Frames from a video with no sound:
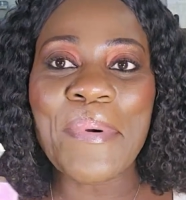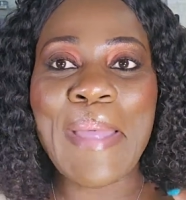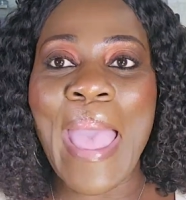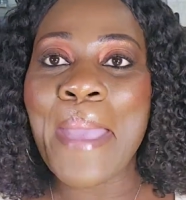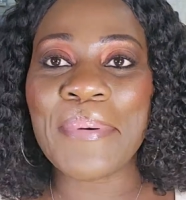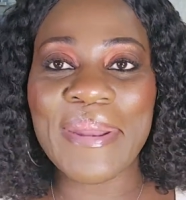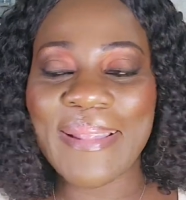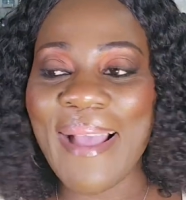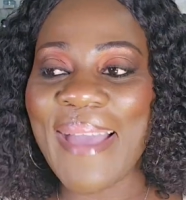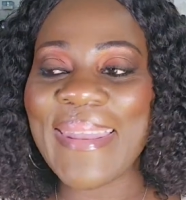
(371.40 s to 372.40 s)
I put
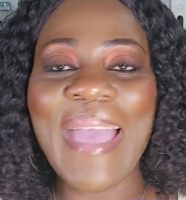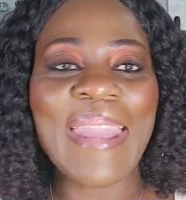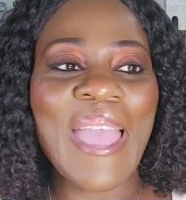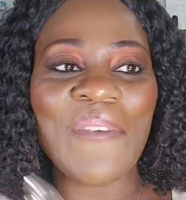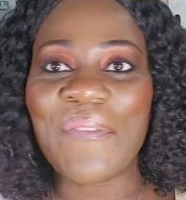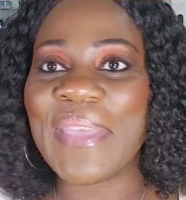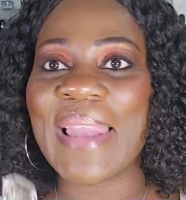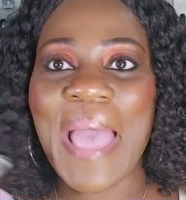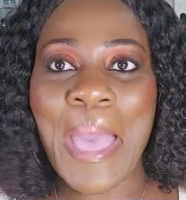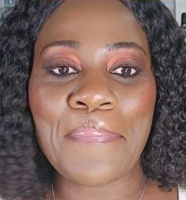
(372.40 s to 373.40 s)
it on and I feel
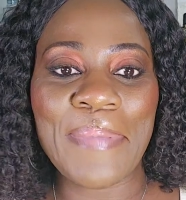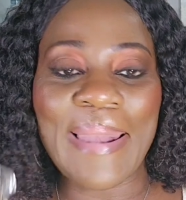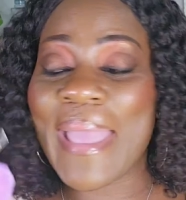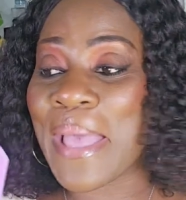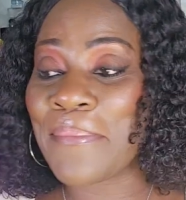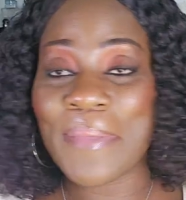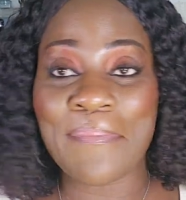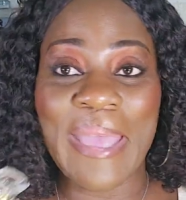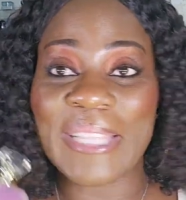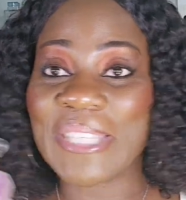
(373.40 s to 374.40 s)
happy like I'm in
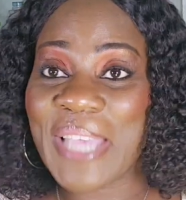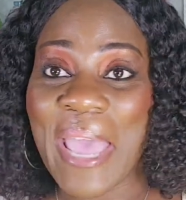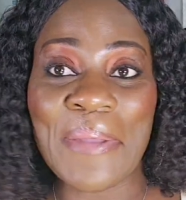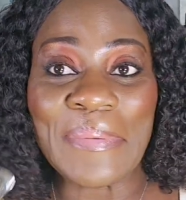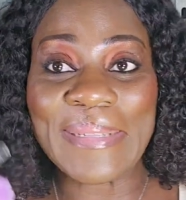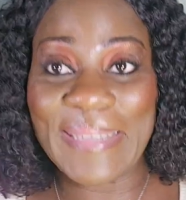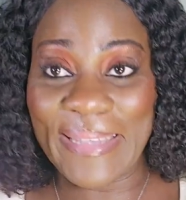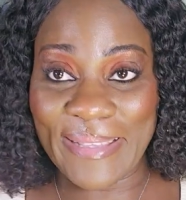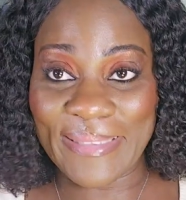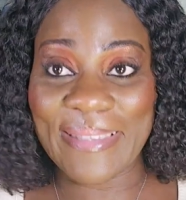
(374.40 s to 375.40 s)
my childhood
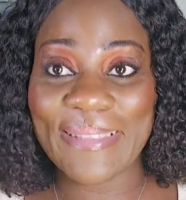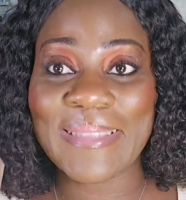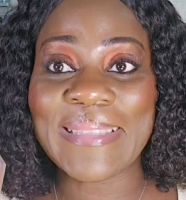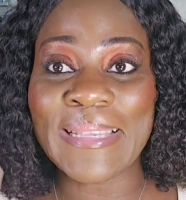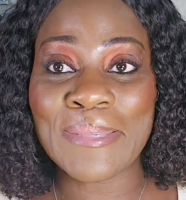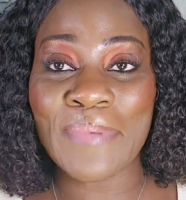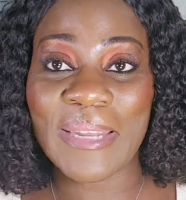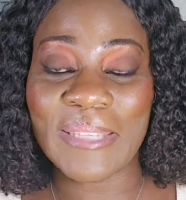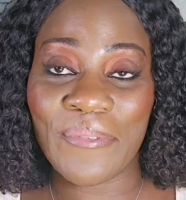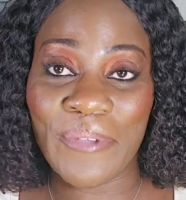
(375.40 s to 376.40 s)
days. This is what
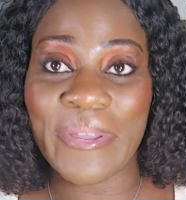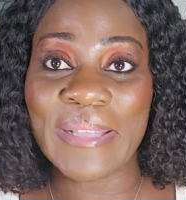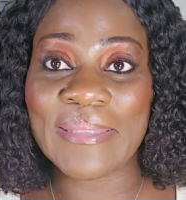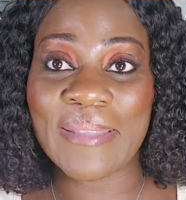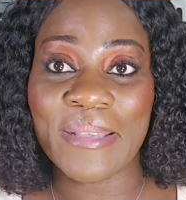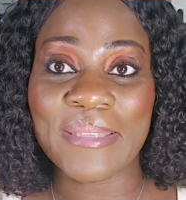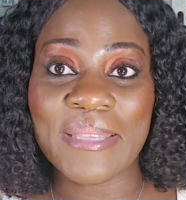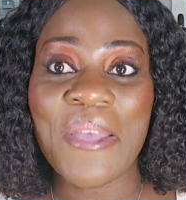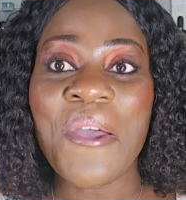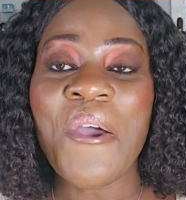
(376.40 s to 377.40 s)
this fragrance does
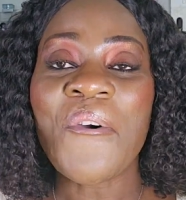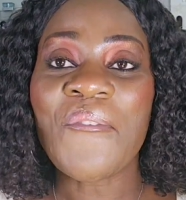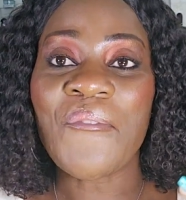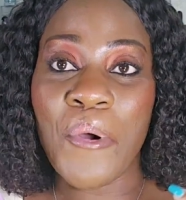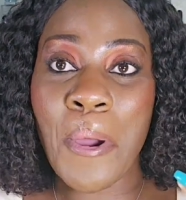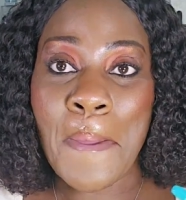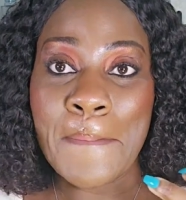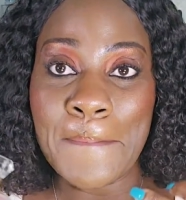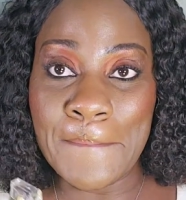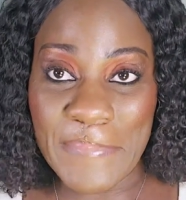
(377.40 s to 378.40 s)
for
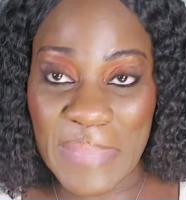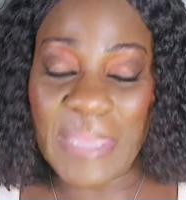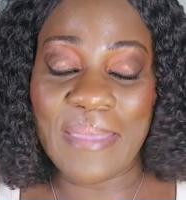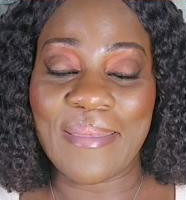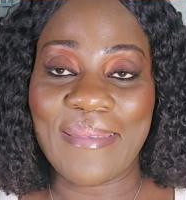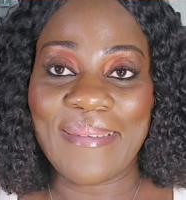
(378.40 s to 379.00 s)
me.